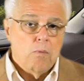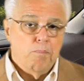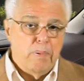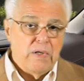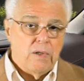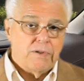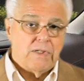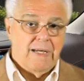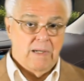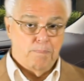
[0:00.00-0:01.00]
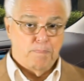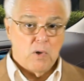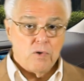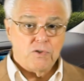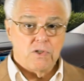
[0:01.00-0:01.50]
built and
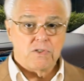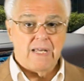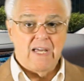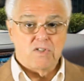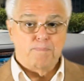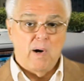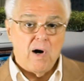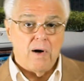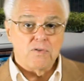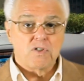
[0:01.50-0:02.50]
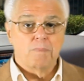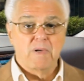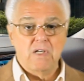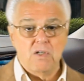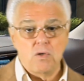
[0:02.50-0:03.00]
purchased as parts to be
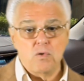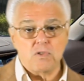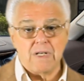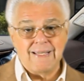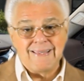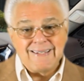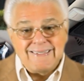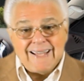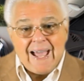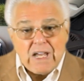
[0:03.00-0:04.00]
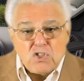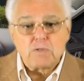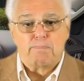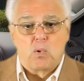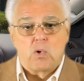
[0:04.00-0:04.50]
used in the
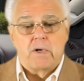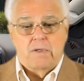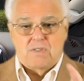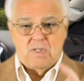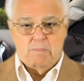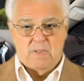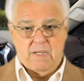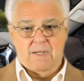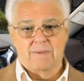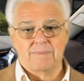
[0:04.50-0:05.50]
dashboard assembly.